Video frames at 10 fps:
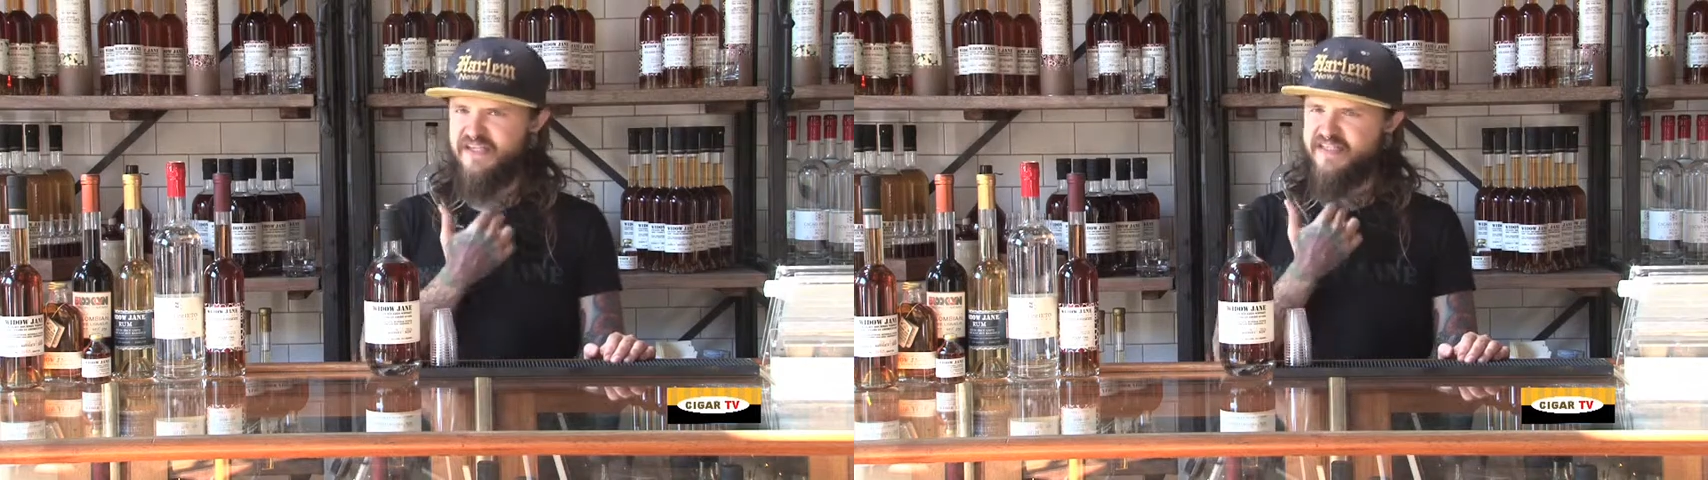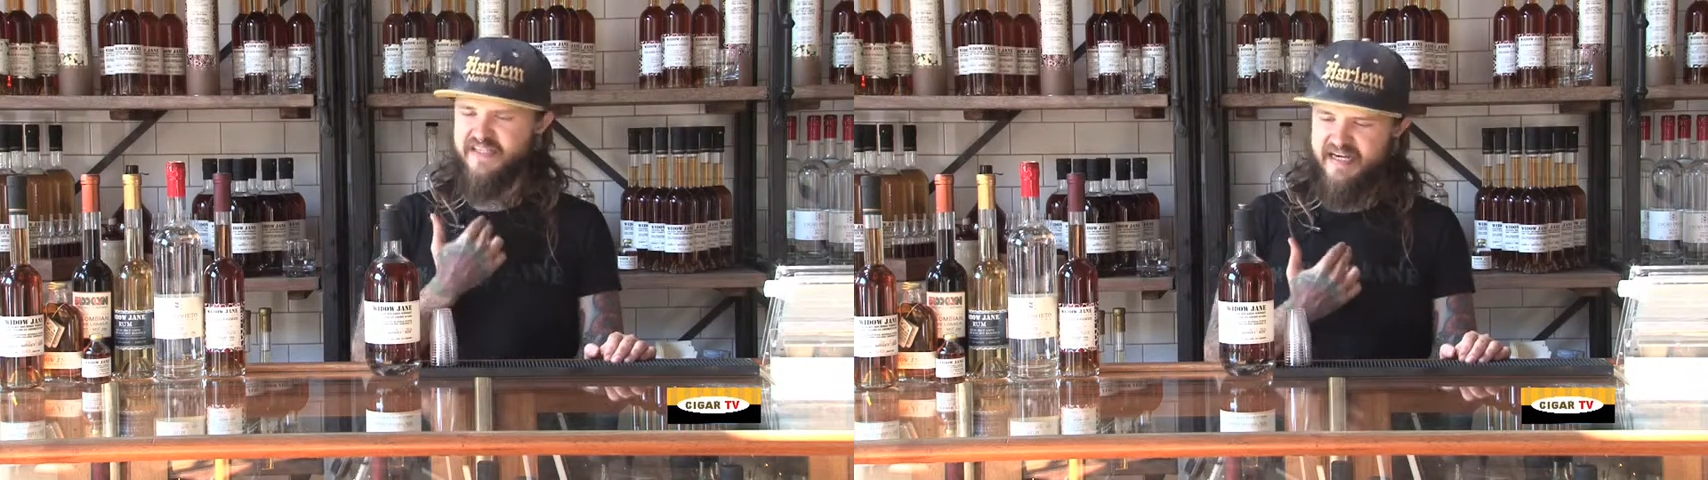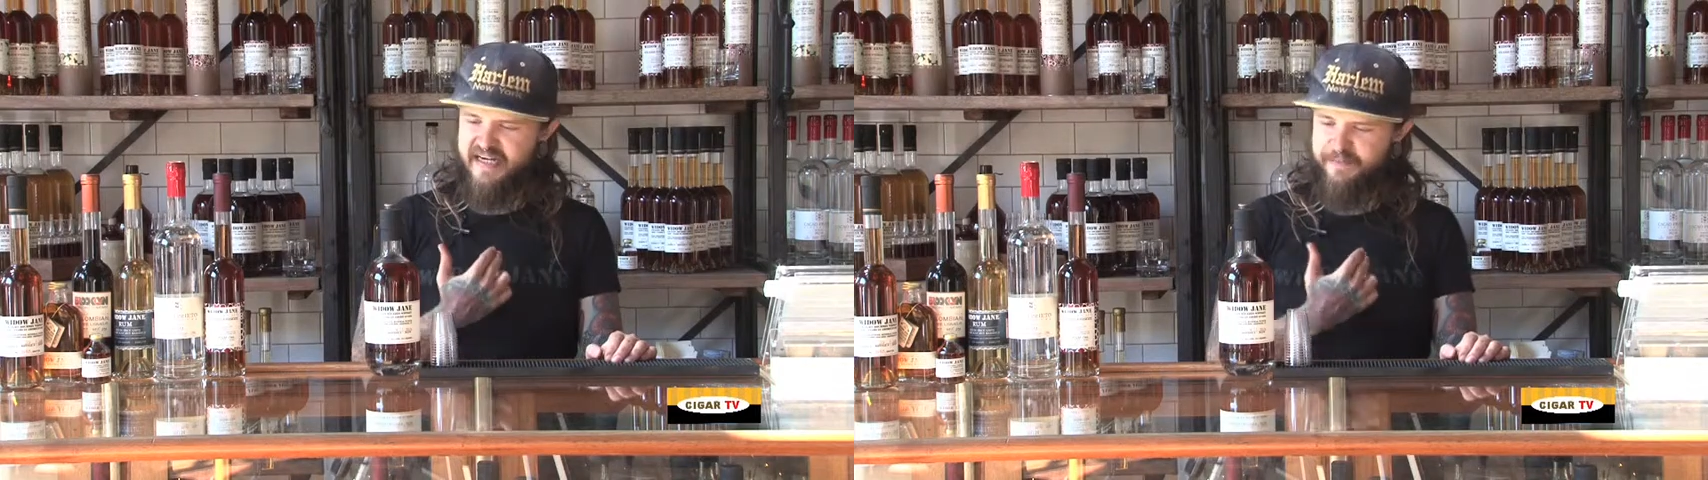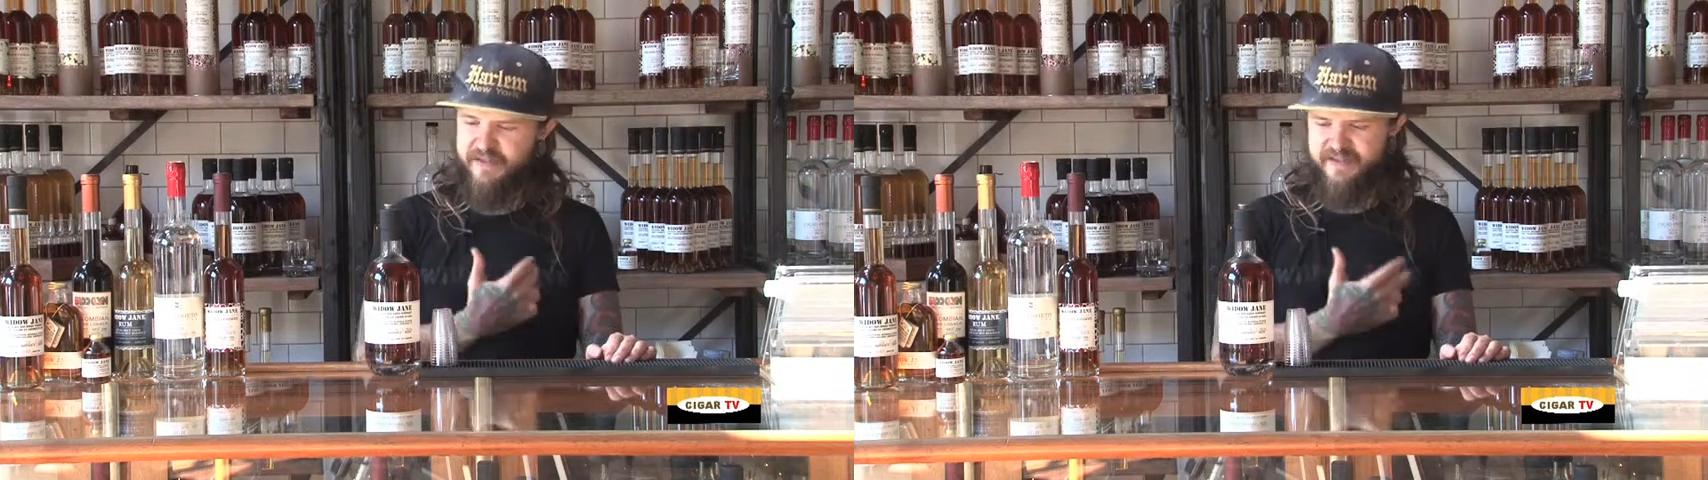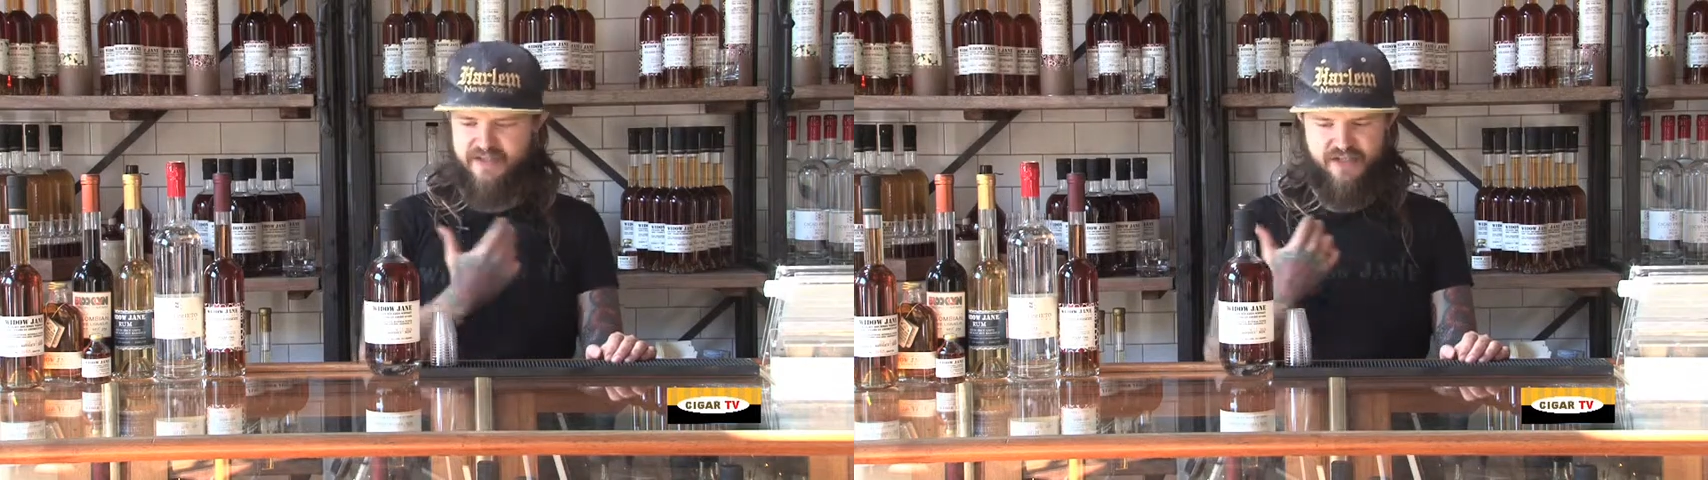Just a tiny
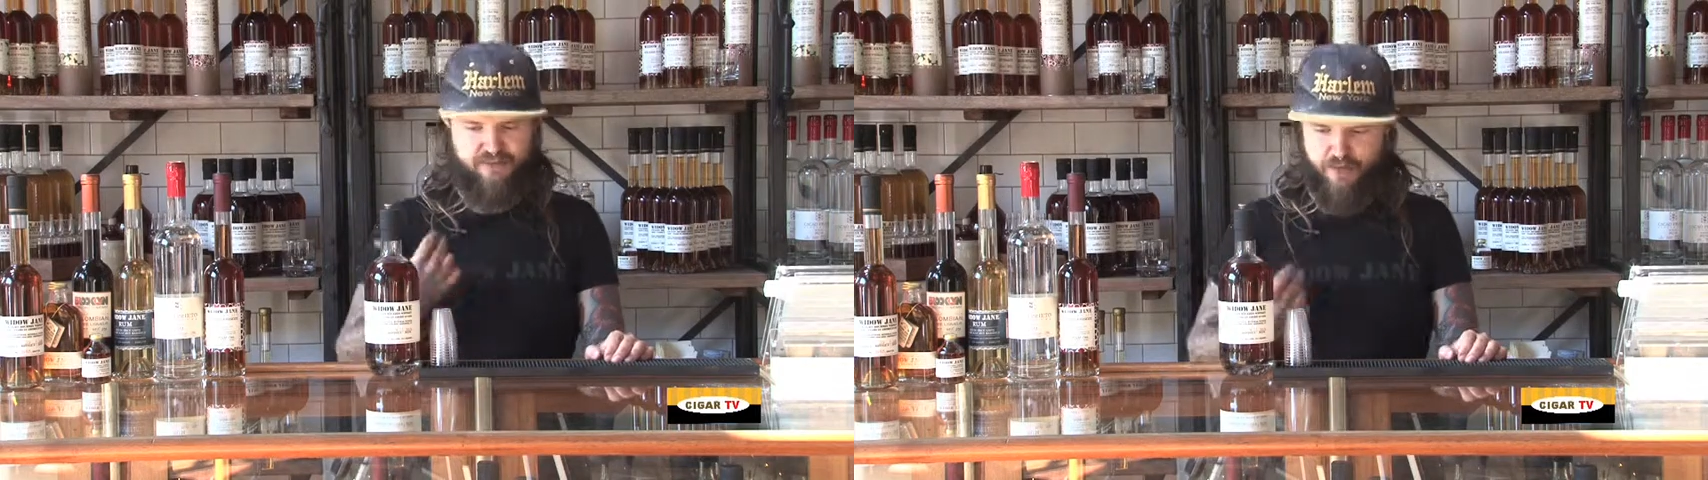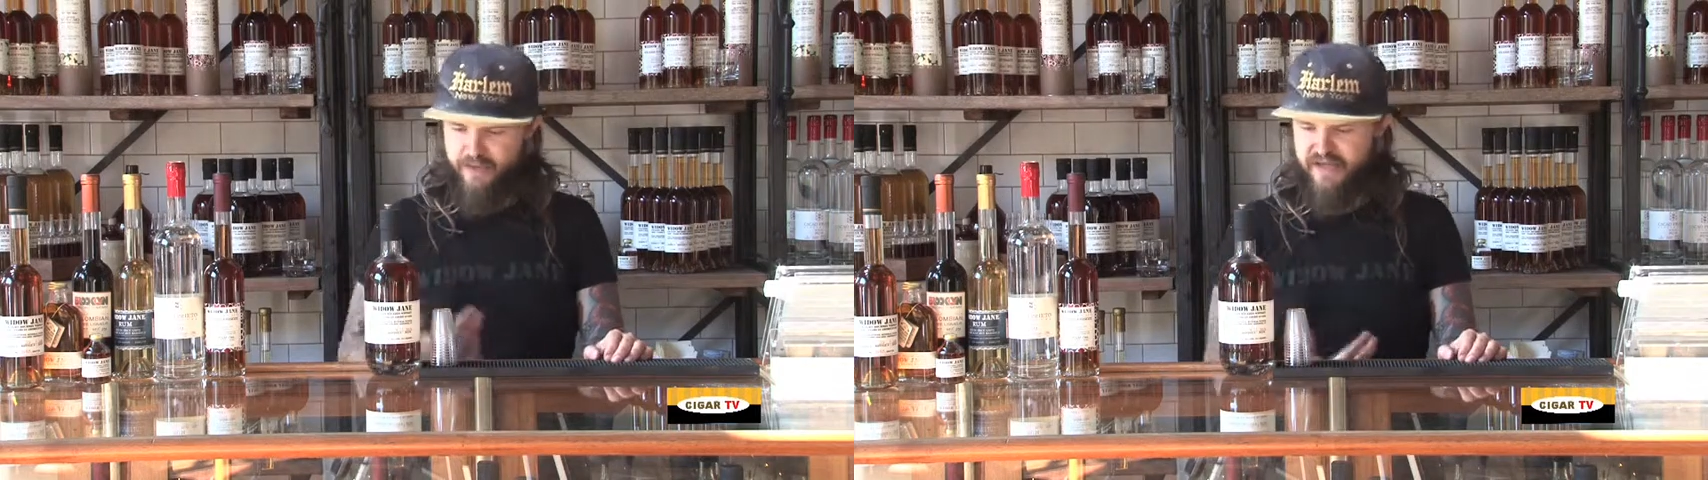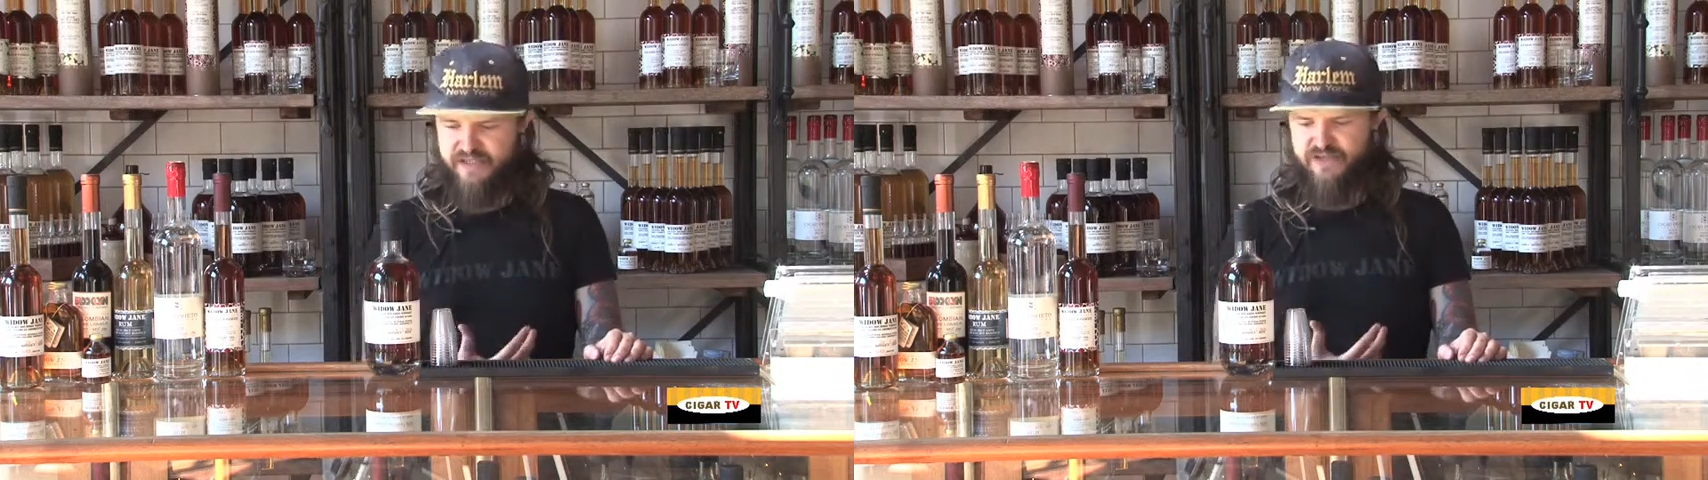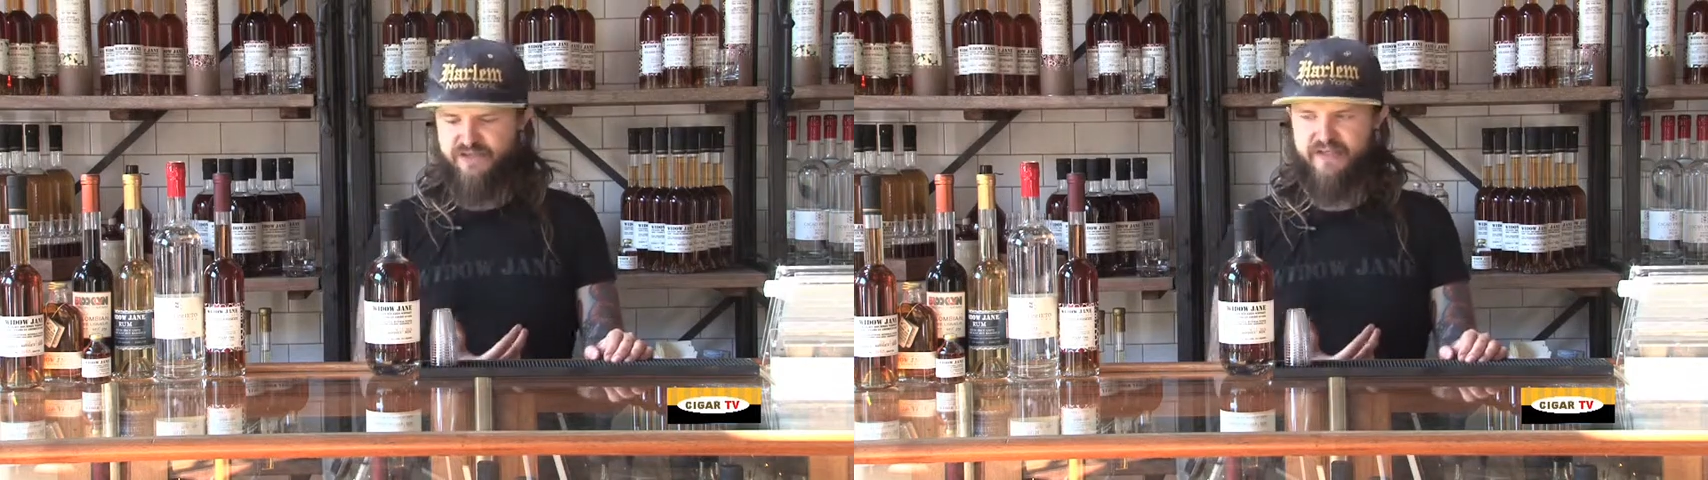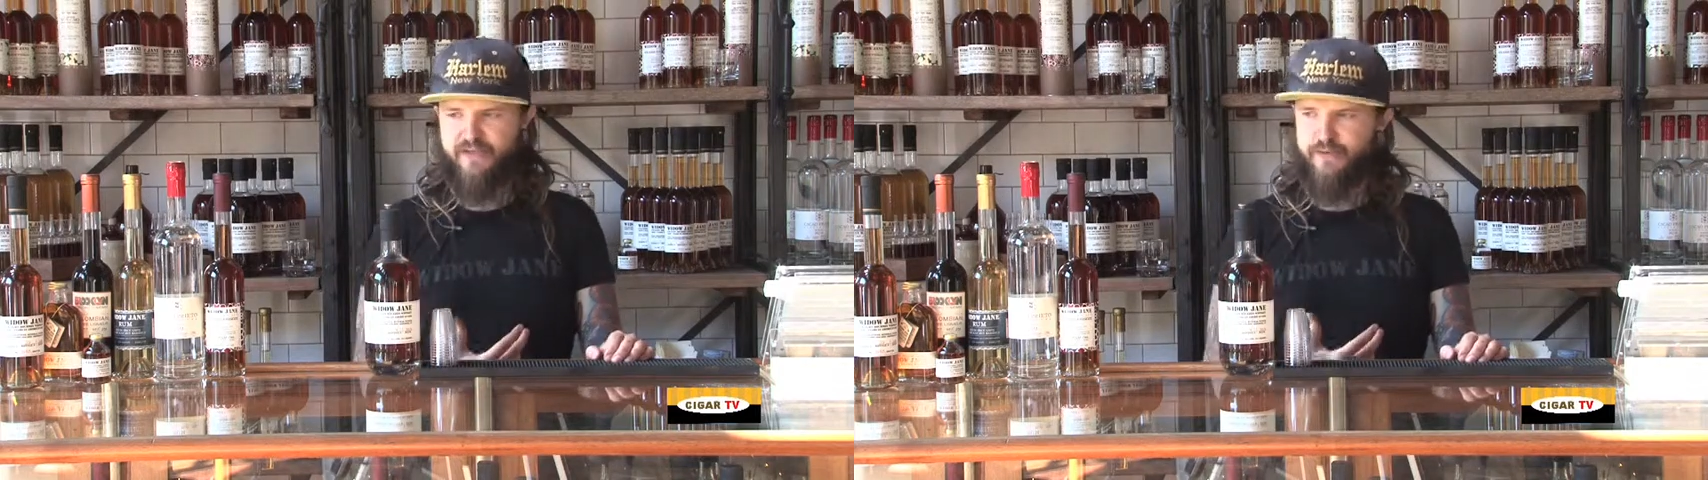bit to remind you you're
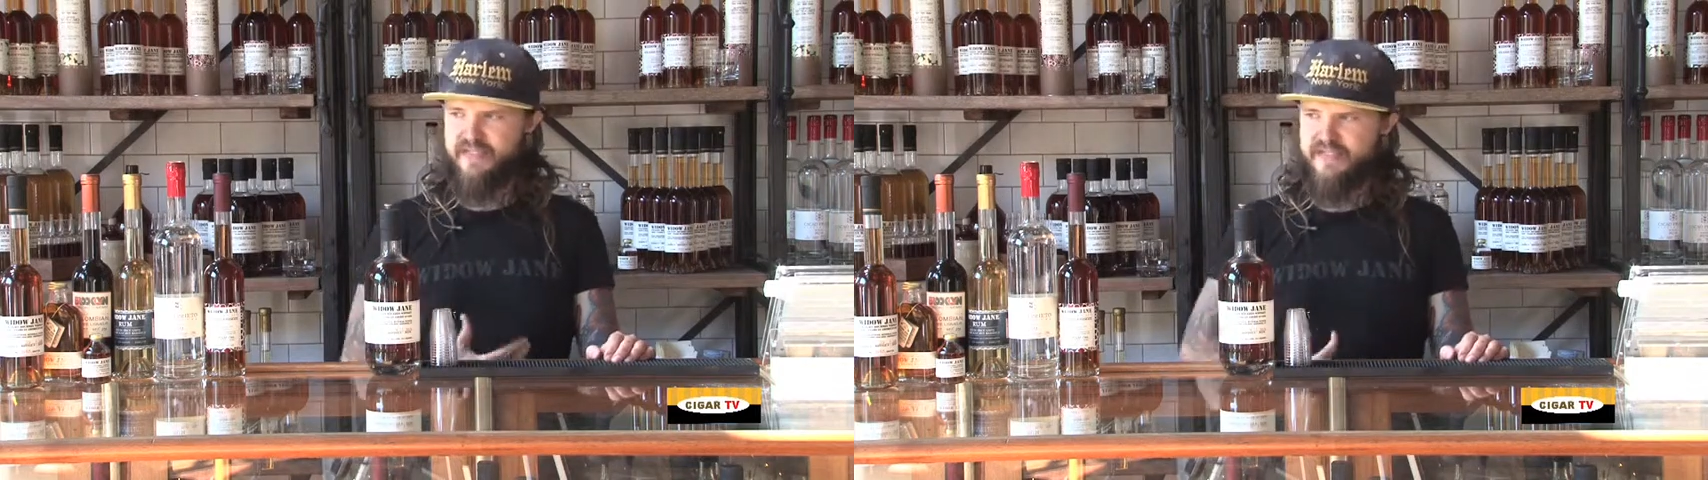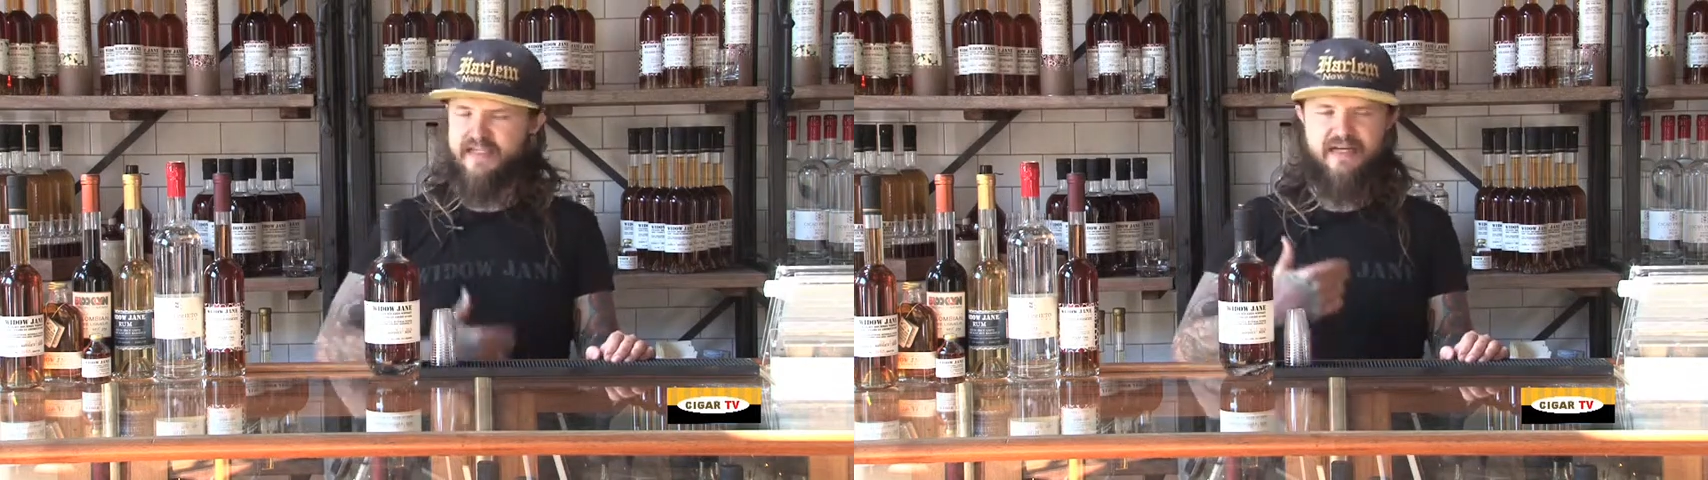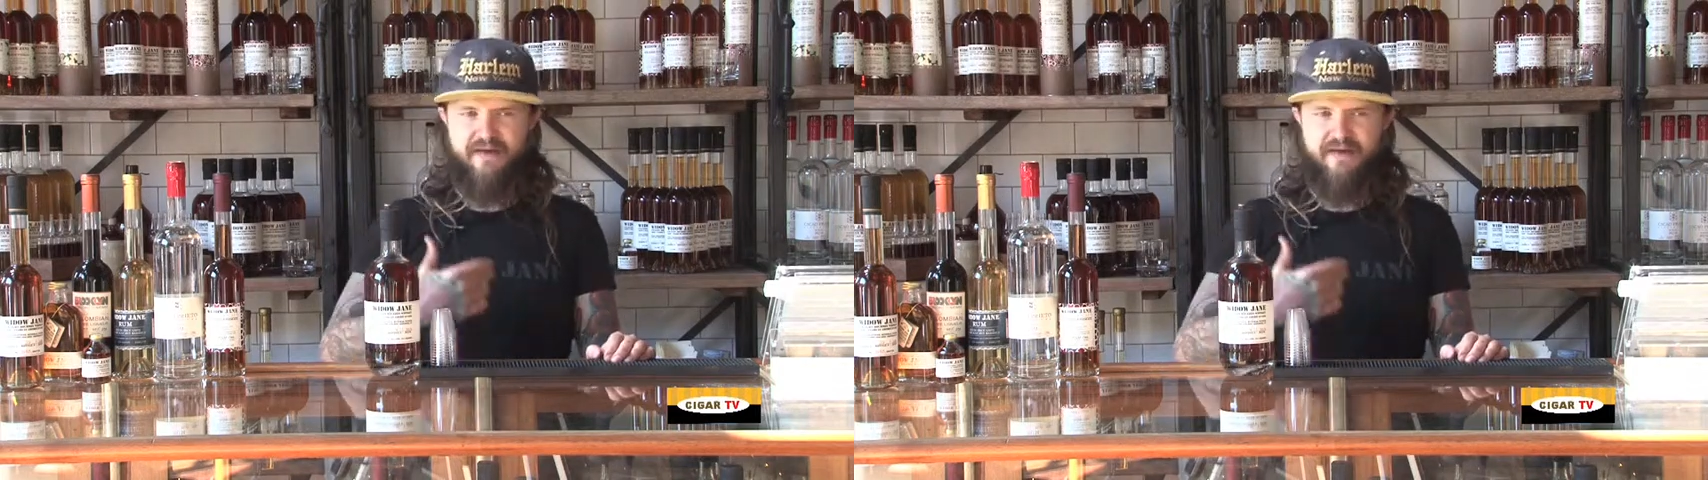drinking a whiskey,